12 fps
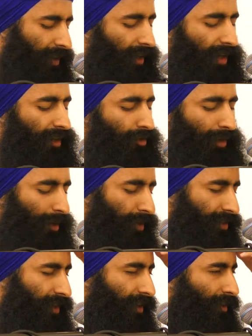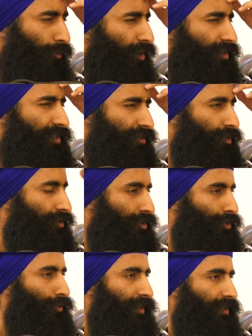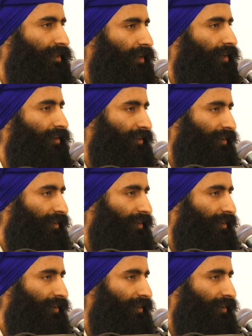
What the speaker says: Again, you may be thinking, what has this got to do with Kakar?